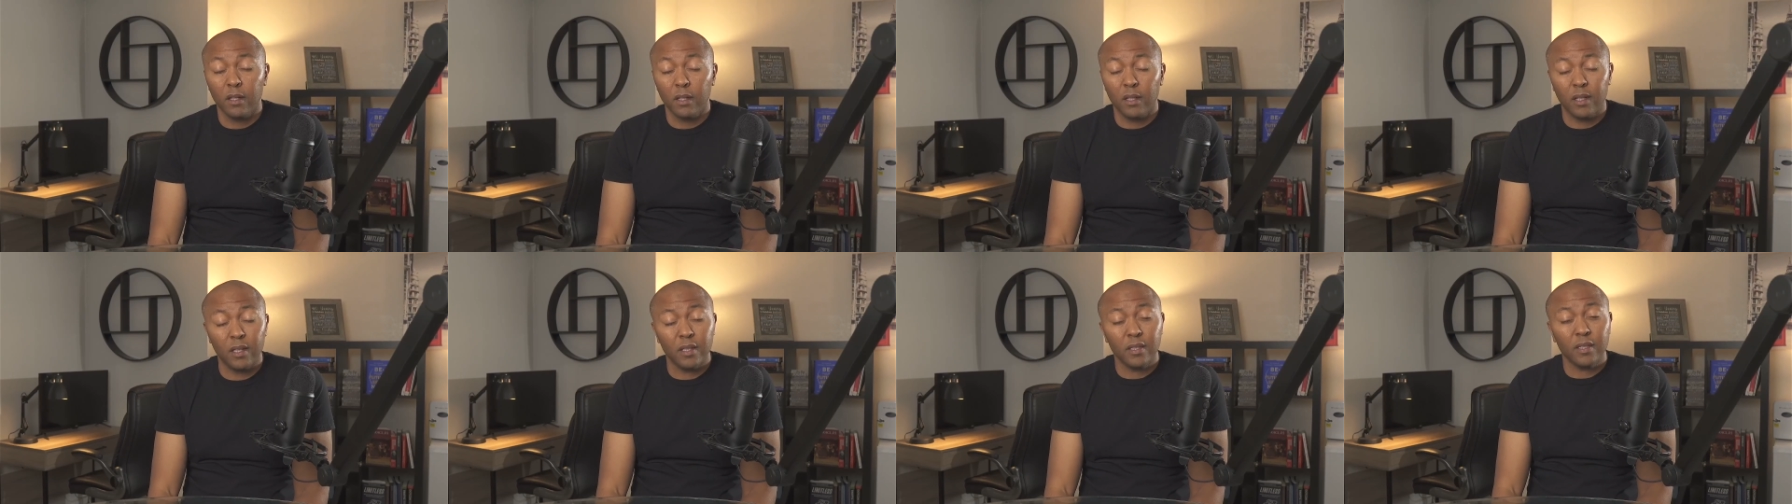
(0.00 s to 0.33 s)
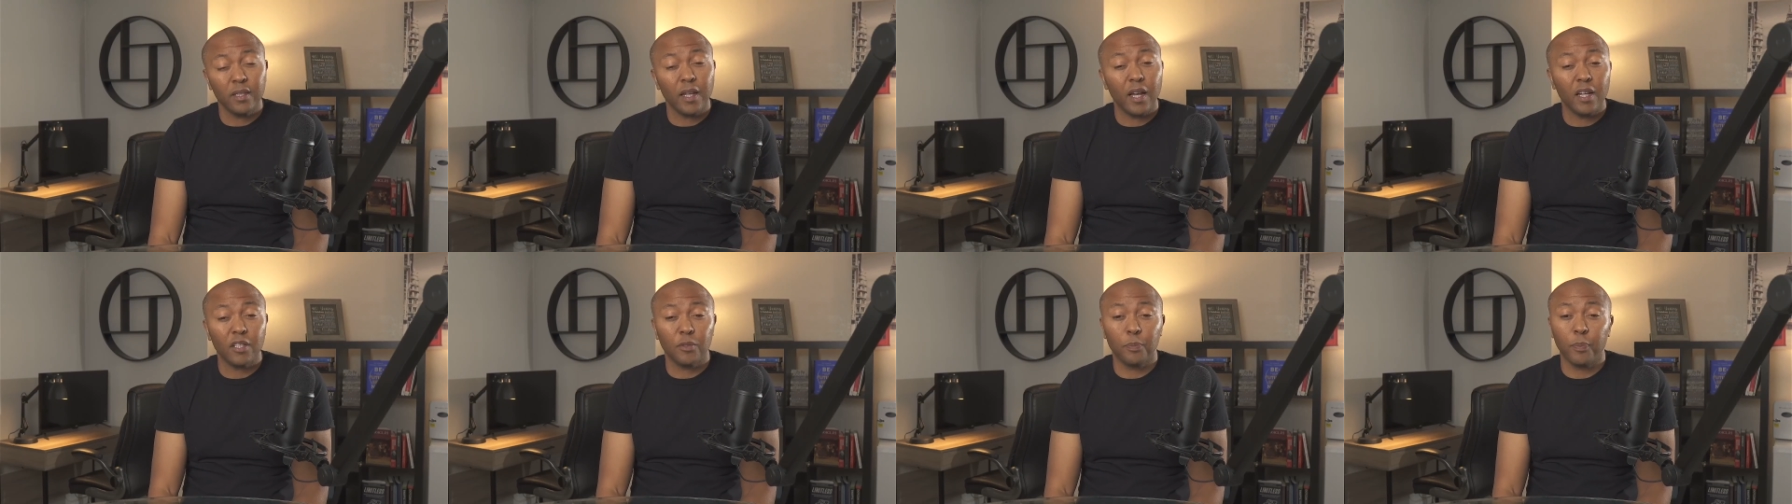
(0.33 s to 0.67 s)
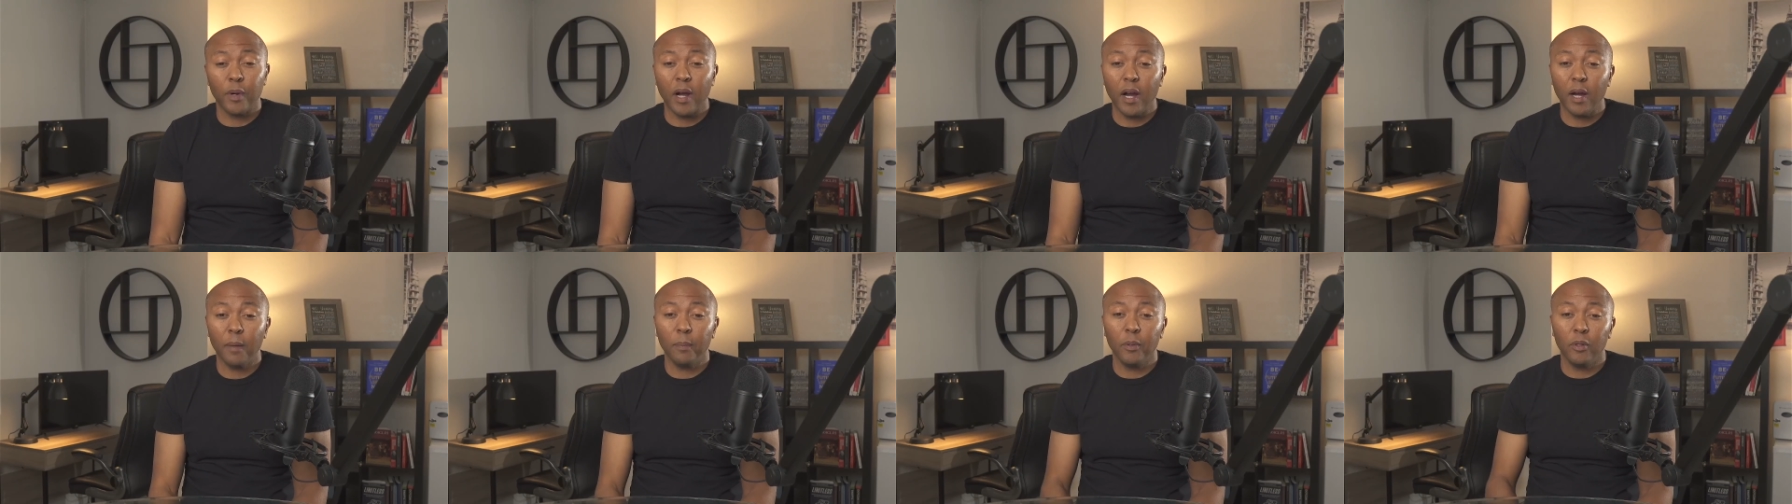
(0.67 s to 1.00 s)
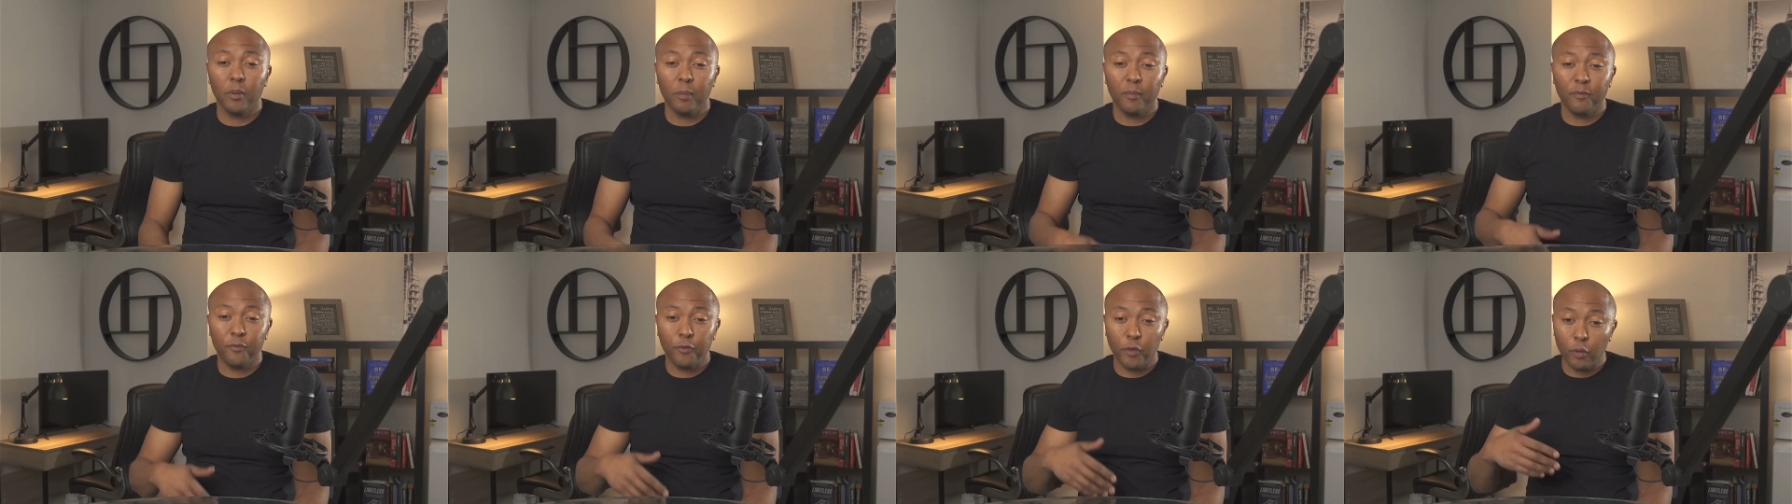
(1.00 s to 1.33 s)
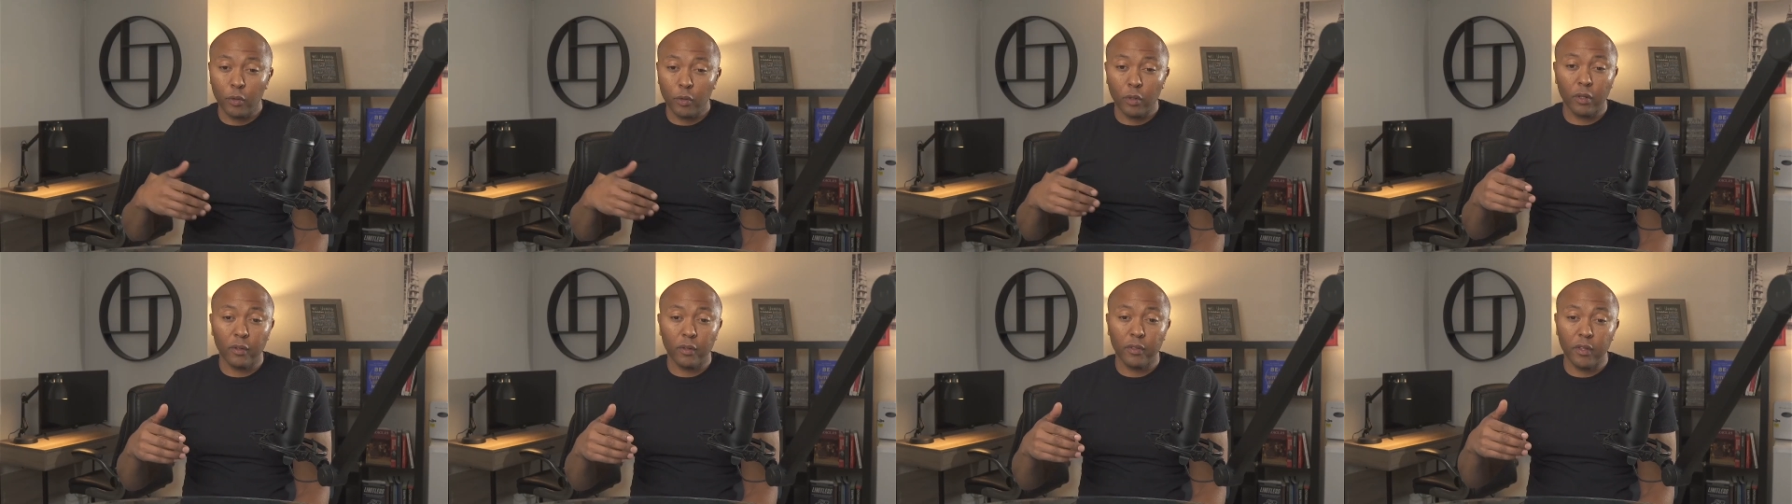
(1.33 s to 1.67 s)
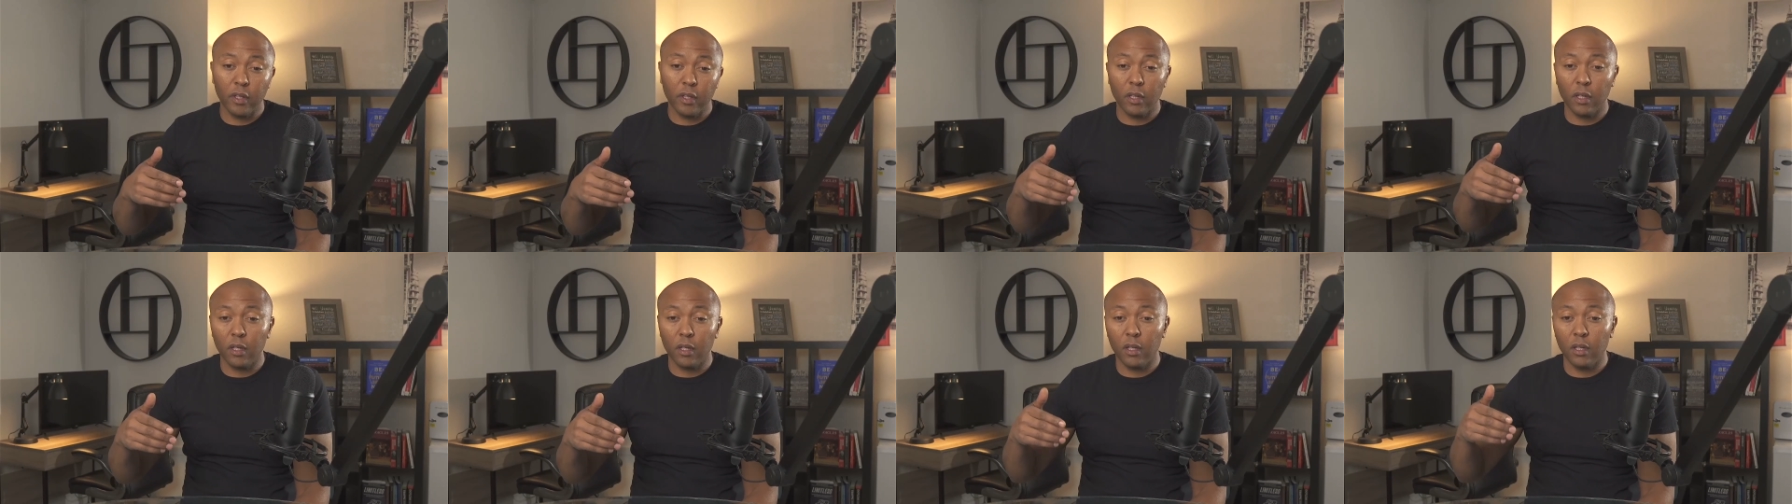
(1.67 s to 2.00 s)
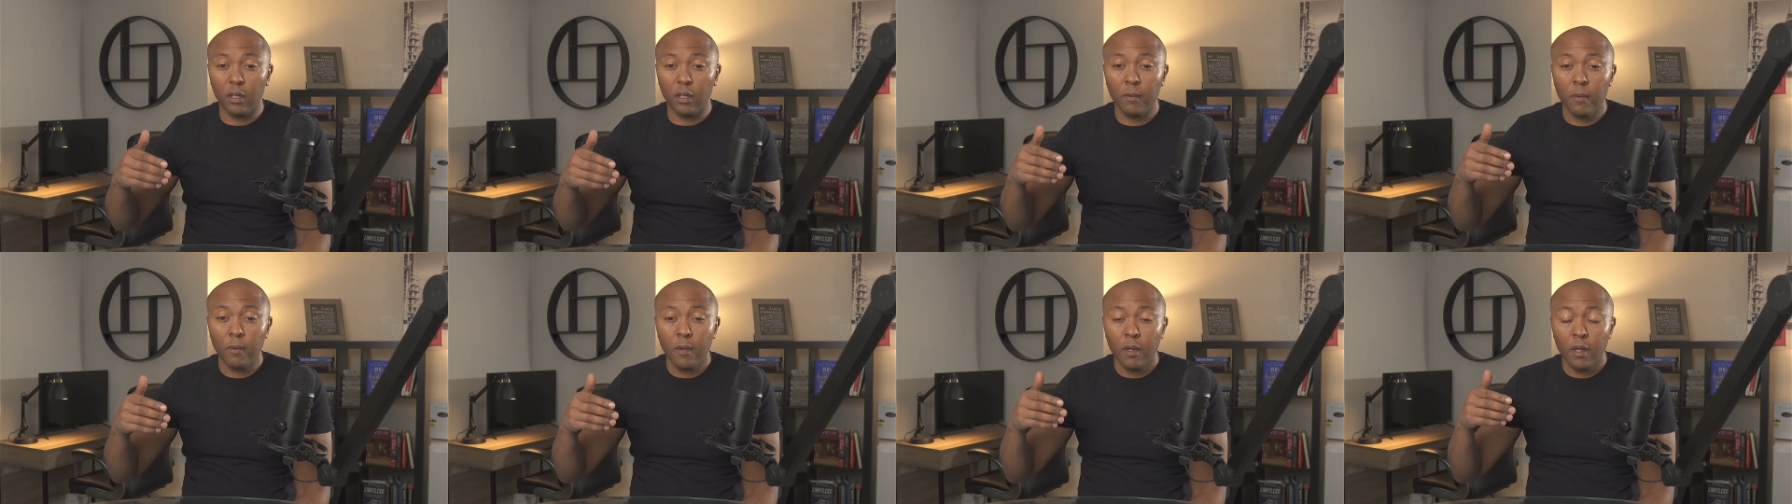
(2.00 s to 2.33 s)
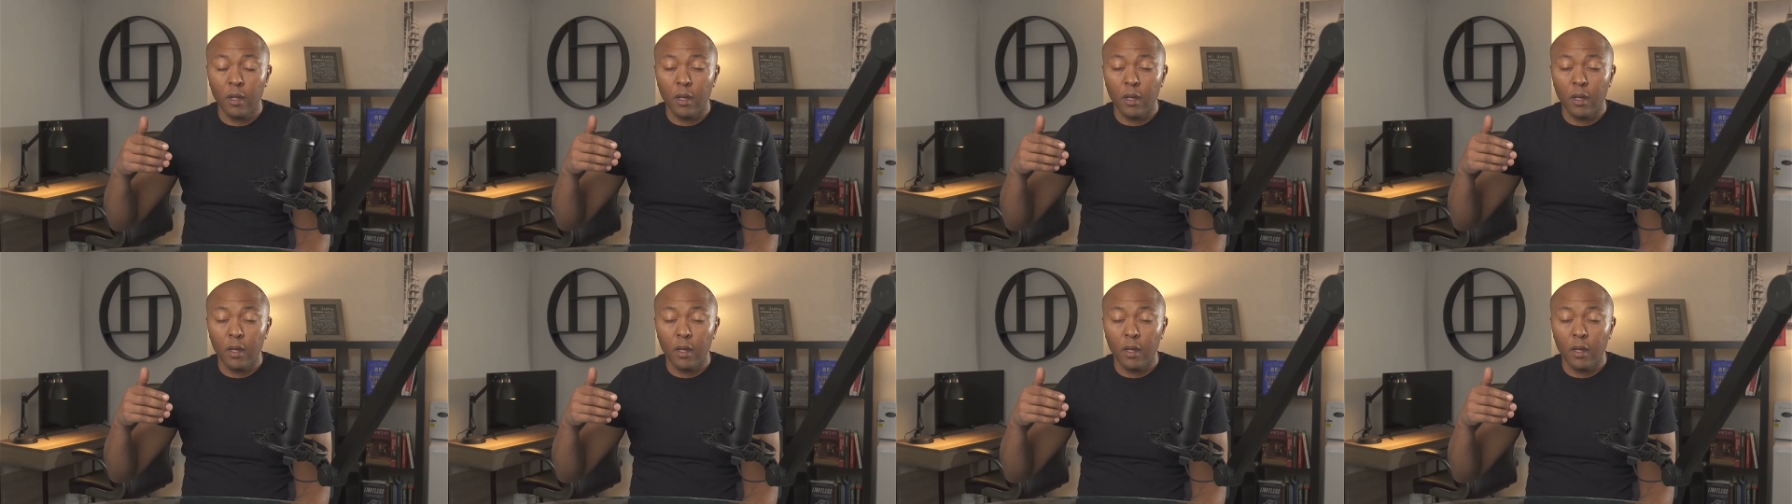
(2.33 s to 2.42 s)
good sized problem for the